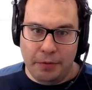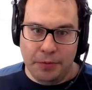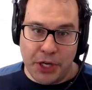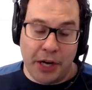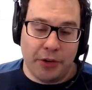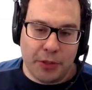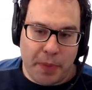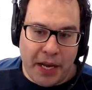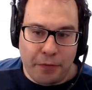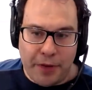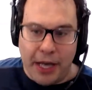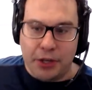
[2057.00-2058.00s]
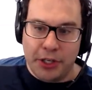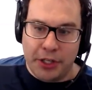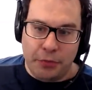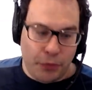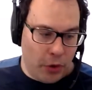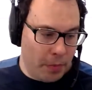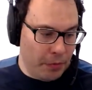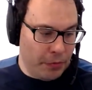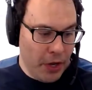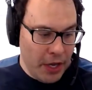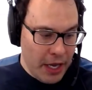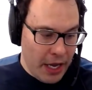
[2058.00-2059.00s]
generous benefactor in the form
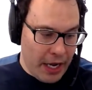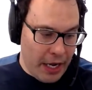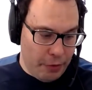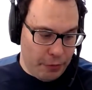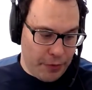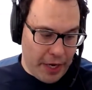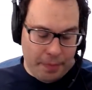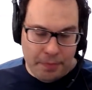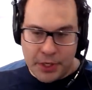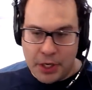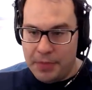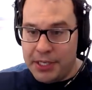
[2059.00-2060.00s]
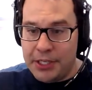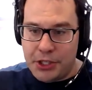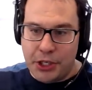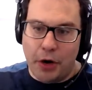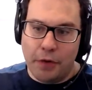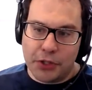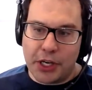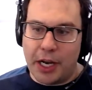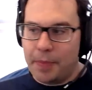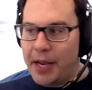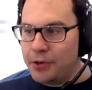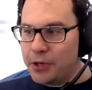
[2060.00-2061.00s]
of Medici, Overstock,
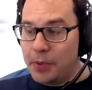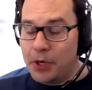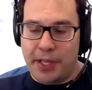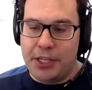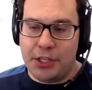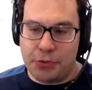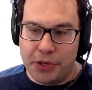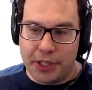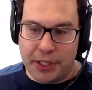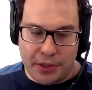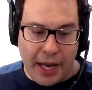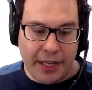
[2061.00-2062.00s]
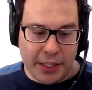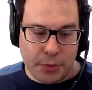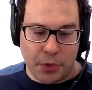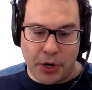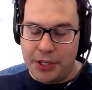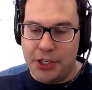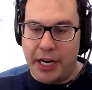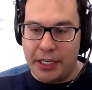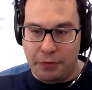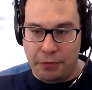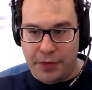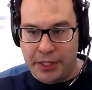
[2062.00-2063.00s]
Patrick Byrne. They just really like this project.
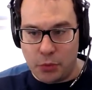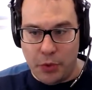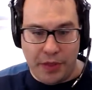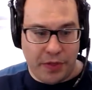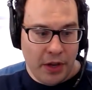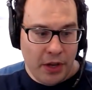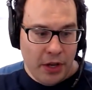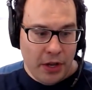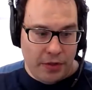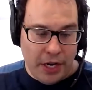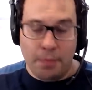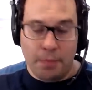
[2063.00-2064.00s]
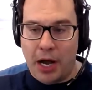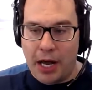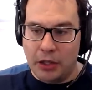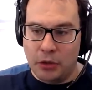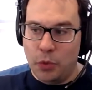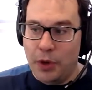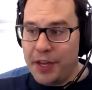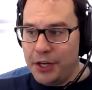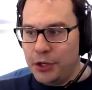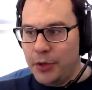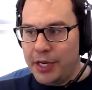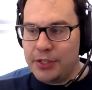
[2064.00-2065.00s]
It fits with their model and what they're
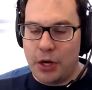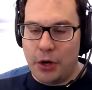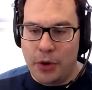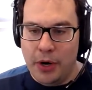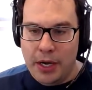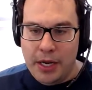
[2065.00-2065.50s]
doing. So